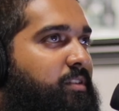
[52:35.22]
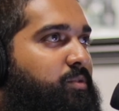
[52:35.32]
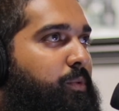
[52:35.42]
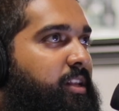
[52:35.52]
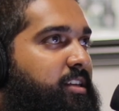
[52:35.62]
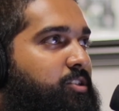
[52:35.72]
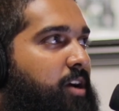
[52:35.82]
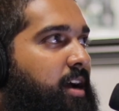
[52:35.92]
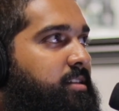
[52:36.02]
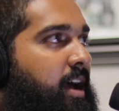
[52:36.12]
of his realest
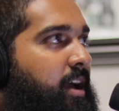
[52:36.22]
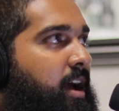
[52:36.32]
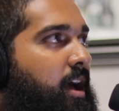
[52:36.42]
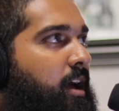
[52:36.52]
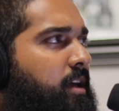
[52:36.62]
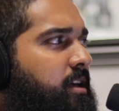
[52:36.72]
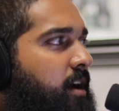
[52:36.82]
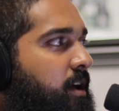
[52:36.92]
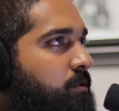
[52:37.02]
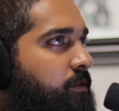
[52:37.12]
tracks, I
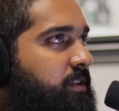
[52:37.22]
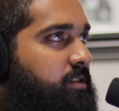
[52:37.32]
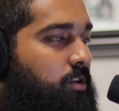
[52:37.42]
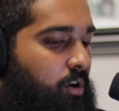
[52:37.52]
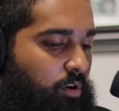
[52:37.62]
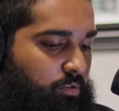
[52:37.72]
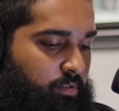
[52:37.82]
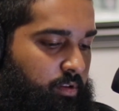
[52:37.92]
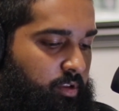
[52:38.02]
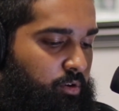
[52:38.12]
don't know if it's called,
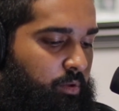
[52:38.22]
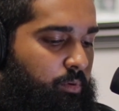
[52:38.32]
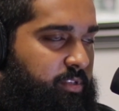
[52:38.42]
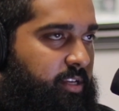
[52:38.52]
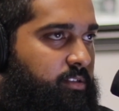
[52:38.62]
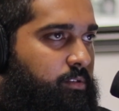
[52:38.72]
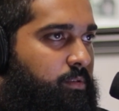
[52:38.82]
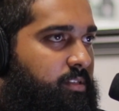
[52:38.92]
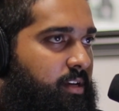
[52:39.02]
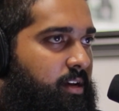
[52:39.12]
you know, the one where it's like
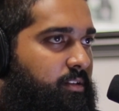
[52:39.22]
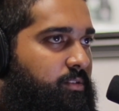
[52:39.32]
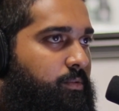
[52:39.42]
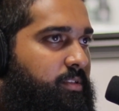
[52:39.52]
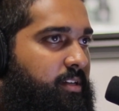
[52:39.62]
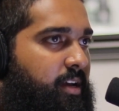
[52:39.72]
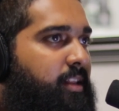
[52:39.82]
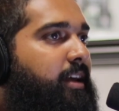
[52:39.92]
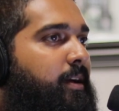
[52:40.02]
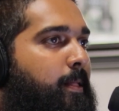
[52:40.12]

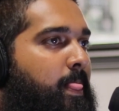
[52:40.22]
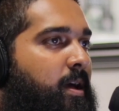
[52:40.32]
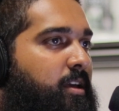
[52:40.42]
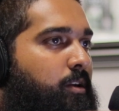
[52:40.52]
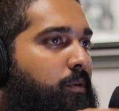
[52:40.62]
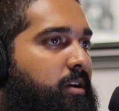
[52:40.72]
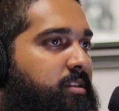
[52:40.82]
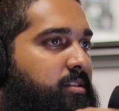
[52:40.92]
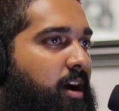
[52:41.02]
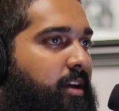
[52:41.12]
suicide, like, you know, where
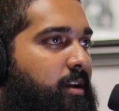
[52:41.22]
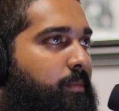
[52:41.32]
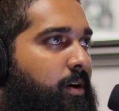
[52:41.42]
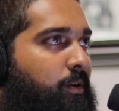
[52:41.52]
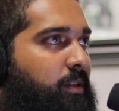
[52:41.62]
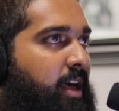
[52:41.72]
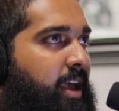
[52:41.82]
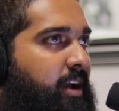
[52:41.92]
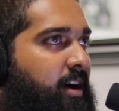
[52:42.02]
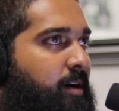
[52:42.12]
he's talking about
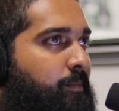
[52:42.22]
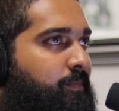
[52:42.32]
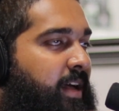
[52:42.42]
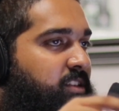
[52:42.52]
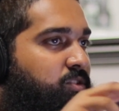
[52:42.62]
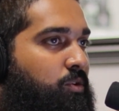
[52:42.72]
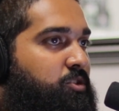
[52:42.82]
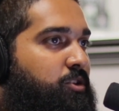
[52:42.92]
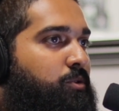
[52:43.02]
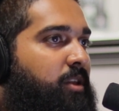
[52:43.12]
like that
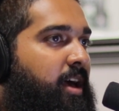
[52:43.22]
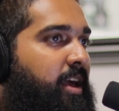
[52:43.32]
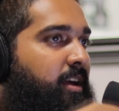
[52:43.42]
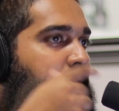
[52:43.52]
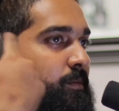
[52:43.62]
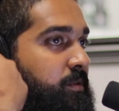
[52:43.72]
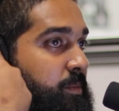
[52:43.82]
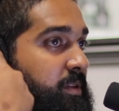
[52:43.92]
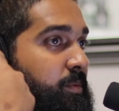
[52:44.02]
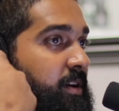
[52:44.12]
soldier who like was
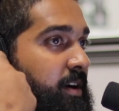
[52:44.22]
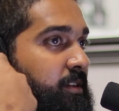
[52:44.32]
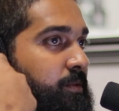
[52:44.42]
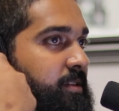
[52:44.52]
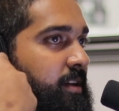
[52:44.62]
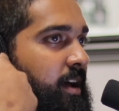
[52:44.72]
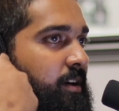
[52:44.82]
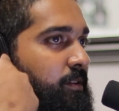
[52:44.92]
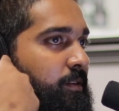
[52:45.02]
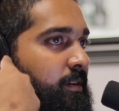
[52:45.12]
about to put a gun to his head. I
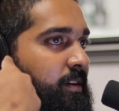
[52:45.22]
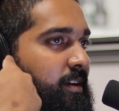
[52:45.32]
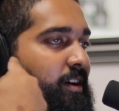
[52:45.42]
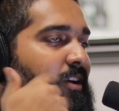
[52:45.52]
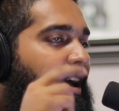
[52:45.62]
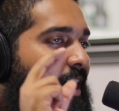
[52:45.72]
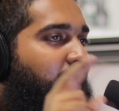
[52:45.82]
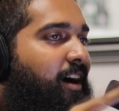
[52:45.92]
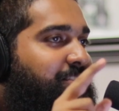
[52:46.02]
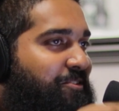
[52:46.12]
don't know. Okay,
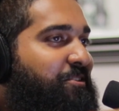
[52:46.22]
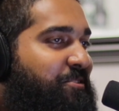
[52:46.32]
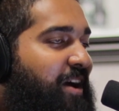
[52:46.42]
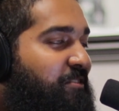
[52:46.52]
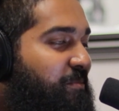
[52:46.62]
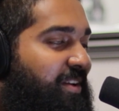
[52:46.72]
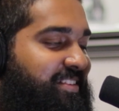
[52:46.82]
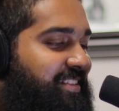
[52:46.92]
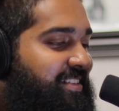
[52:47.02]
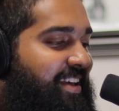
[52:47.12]
I'll show it to you out here, but
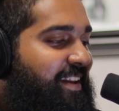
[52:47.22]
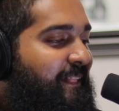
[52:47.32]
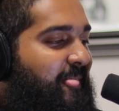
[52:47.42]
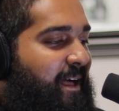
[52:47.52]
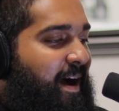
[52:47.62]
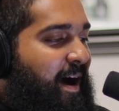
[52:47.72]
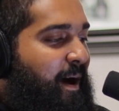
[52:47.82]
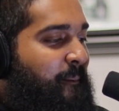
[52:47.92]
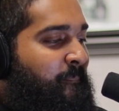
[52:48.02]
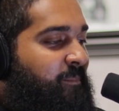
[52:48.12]
it's insane.
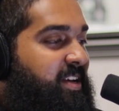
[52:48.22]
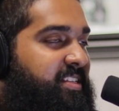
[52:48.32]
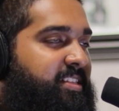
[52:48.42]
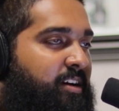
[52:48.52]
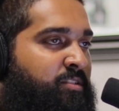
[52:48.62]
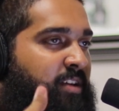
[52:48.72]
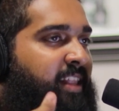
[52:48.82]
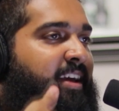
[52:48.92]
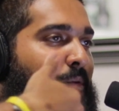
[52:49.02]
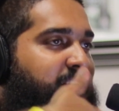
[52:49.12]
Because I
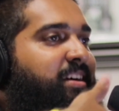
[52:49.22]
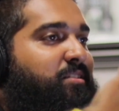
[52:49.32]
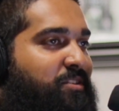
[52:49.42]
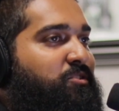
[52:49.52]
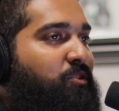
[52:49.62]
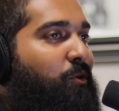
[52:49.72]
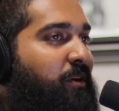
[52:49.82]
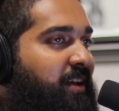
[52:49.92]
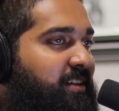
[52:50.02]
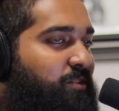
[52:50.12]
like how he tells a
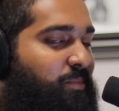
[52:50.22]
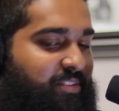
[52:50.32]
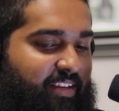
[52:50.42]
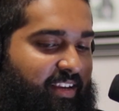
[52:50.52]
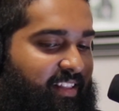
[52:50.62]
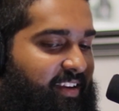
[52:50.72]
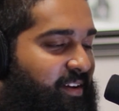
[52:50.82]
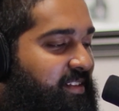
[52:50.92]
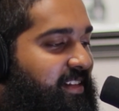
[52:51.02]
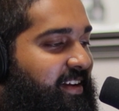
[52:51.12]
story, and it's almost like
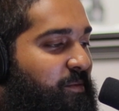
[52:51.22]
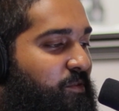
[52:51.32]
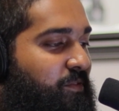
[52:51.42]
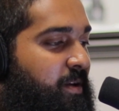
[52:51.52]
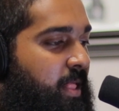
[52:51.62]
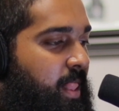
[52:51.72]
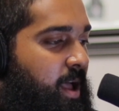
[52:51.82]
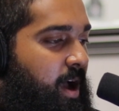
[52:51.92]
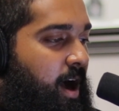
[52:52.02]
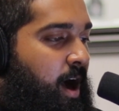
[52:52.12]
a movie.
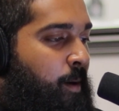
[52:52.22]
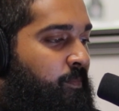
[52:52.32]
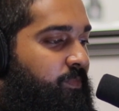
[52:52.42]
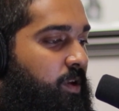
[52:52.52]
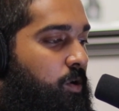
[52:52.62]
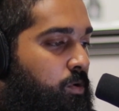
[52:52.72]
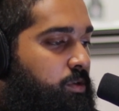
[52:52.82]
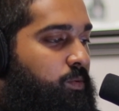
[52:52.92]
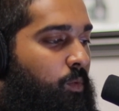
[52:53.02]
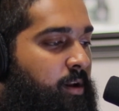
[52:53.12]

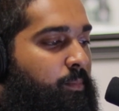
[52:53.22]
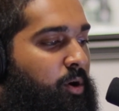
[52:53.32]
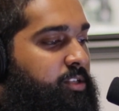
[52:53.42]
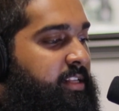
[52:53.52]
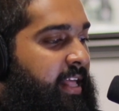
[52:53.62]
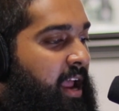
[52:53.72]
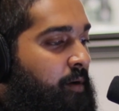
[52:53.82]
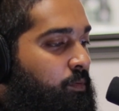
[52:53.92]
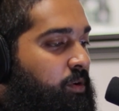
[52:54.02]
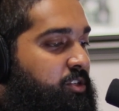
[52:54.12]
Who's one person that
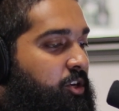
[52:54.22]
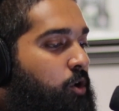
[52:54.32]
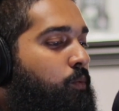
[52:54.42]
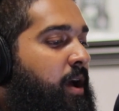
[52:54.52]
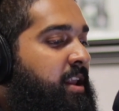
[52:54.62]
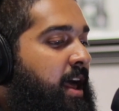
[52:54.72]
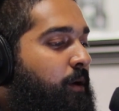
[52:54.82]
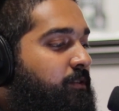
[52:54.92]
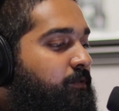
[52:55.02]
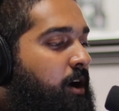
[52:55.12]
everyone should go right
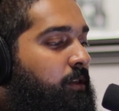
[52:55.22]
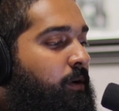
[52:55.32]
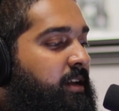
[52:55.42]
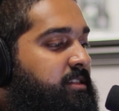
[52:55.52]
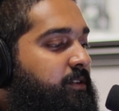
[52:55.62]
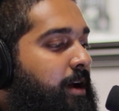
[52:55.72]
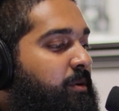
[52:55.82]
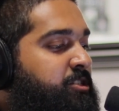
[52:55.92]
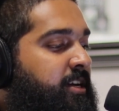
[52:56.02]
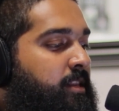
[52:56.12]
now and follow on Instagram
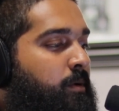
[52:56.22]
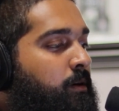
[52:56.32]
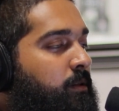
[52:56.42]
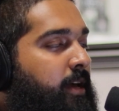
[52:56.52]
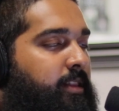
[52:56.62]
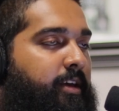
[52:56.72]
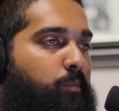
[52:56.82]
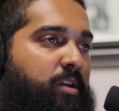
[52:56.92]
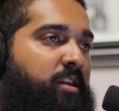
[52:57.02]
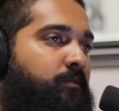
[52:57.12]
or check them out? Like they
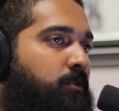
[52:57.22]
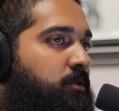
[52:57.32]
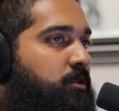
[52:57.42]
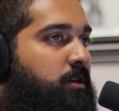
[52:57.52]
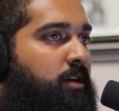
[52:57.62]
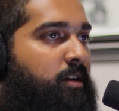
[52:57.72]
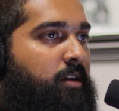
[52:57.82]
could be an influencer.